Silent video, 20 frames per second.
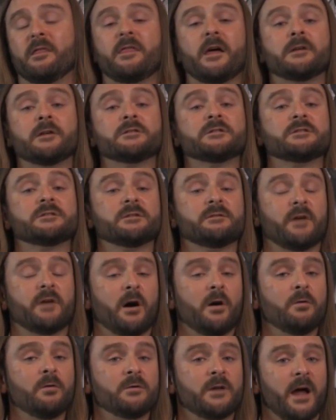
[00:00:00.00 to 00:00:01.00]
Thousands of
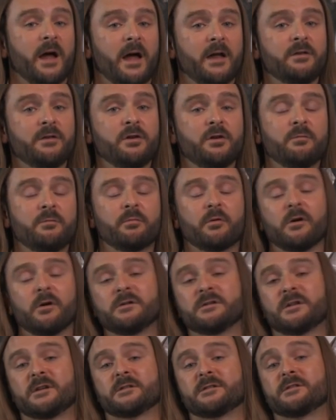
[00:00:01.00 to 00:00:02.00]
older and new
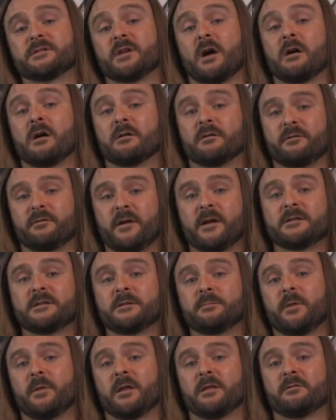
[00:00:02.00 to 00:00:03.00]
processors are
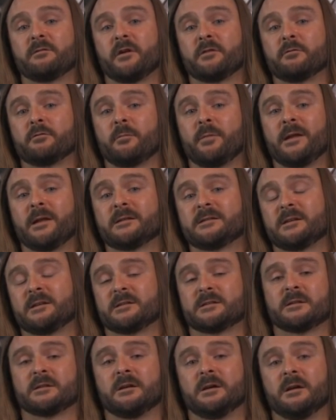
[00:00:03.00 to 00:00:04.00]
affected by the
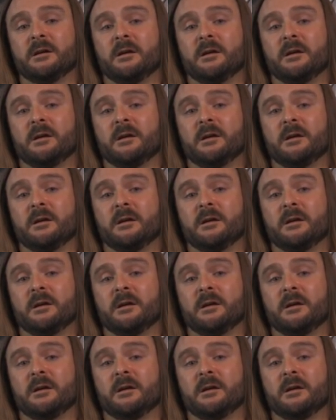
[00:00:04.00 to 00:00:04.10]
vulnerabilities.